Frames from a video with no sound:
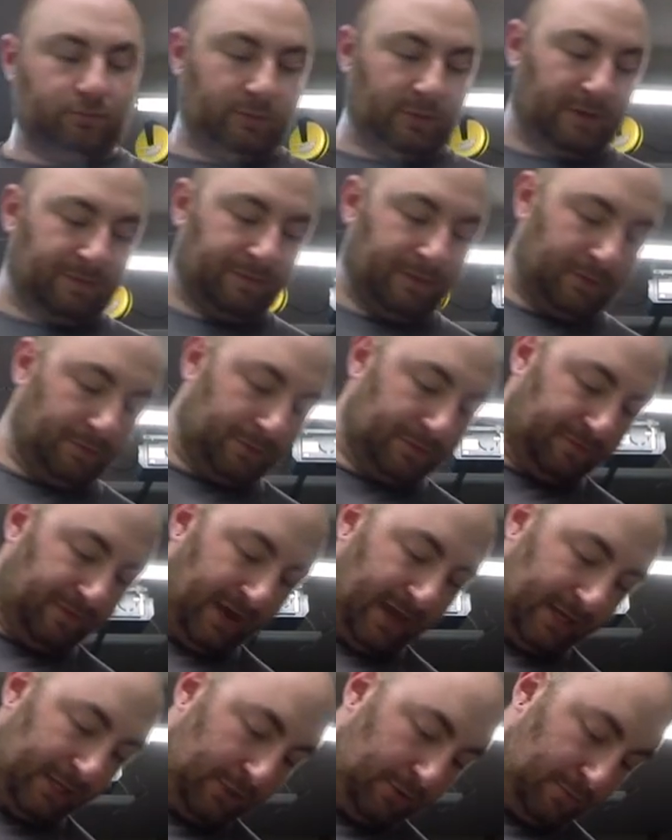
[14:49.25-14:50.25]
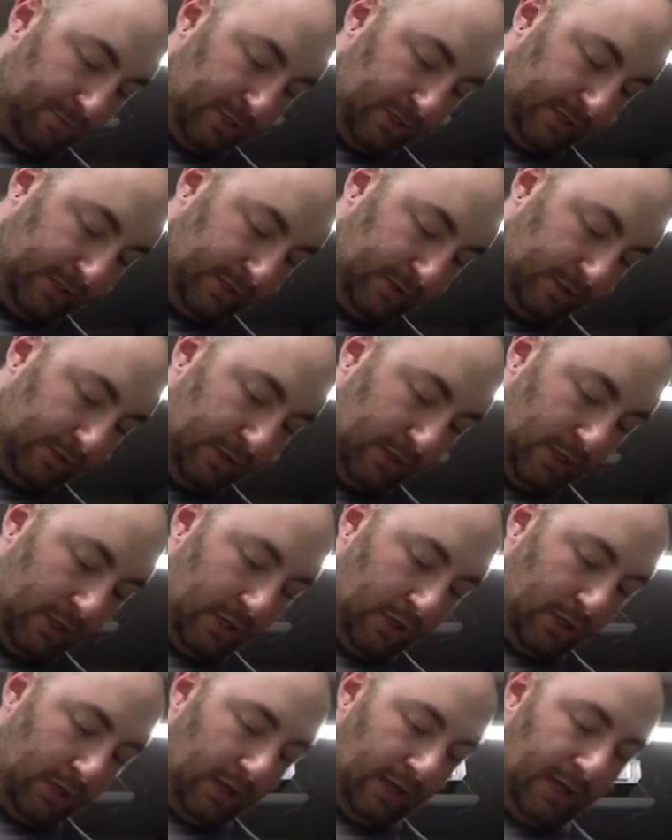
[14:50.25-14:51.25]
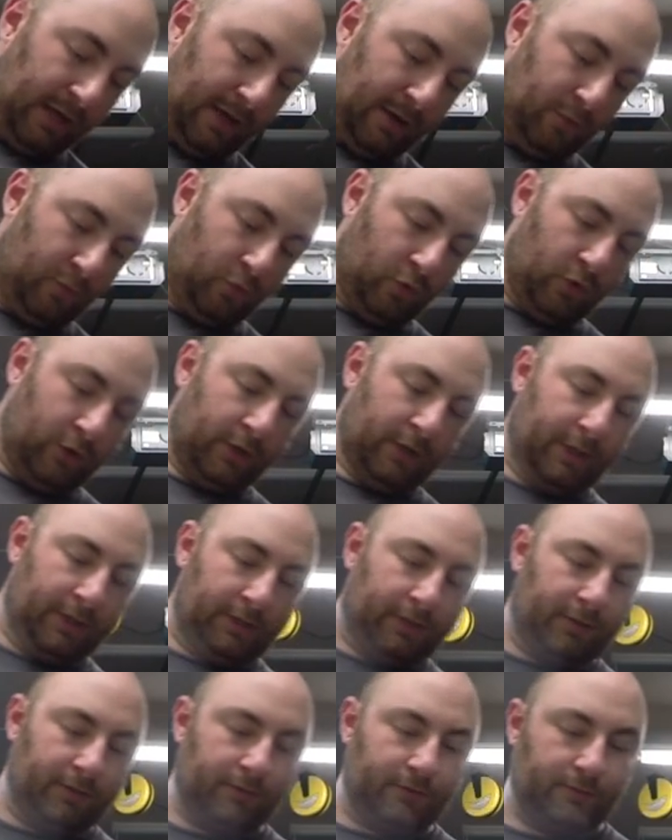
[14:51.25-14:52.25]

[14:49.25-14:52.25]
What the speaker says: if there was vacuum on it, would